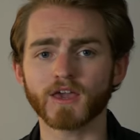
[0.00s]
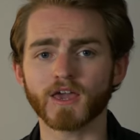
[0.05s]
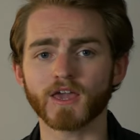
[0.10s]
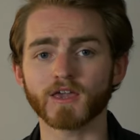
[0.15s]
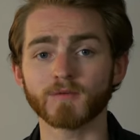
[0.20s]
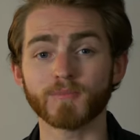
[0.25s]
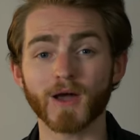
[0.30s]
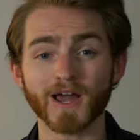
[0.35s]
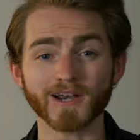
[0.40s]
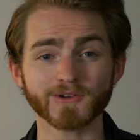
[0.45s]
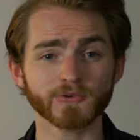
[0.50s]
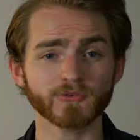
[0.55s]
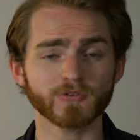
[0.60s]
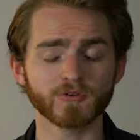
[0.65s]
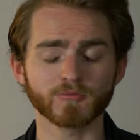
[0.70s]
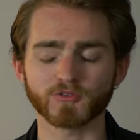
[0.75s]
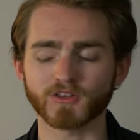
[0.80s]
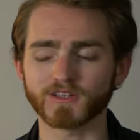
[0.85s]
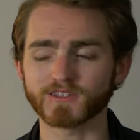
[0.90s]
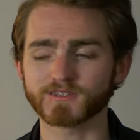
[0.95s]
a battery
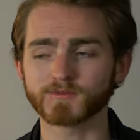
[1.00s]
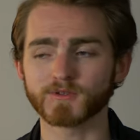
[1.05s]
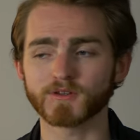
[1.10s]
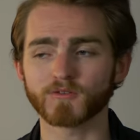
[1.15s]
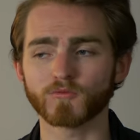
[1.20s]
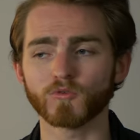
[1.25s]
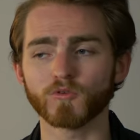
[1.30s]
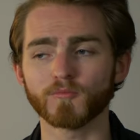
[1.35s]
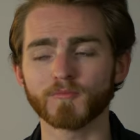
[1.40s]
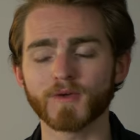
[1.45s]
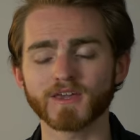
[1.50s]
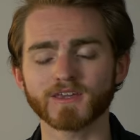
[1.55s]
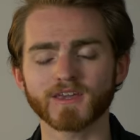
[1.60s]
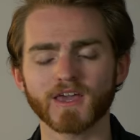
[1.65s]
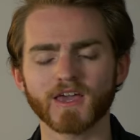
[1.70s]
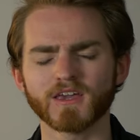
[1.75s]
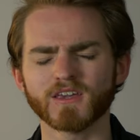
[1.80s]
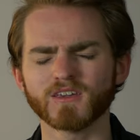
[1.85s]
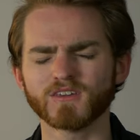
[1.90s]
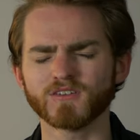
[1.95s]
replacement will make
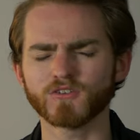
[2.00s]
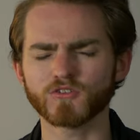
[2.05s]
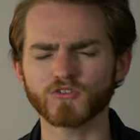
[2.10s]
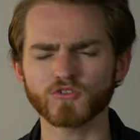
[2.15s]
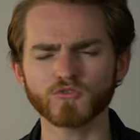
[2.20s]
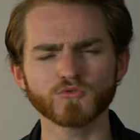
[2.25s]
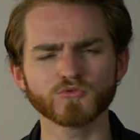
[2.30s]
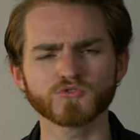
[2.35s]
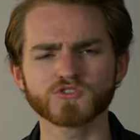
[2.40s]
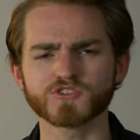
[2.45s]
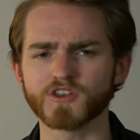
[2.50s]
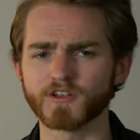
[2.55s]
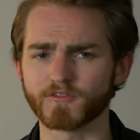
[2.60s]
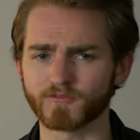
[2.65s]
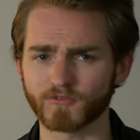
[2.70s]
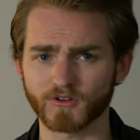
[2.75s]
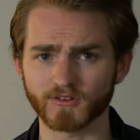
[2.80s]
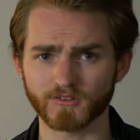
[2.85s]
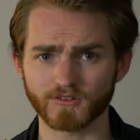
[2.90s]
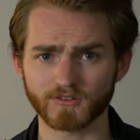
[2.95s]
a huge
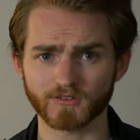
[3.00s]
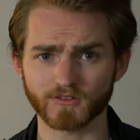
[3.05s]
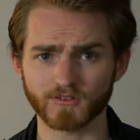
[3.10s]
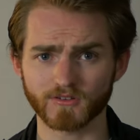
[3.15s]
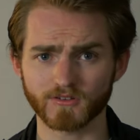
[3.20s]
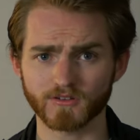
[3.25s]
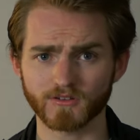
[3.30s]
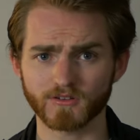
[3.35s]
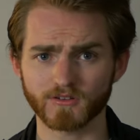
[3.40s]
difference.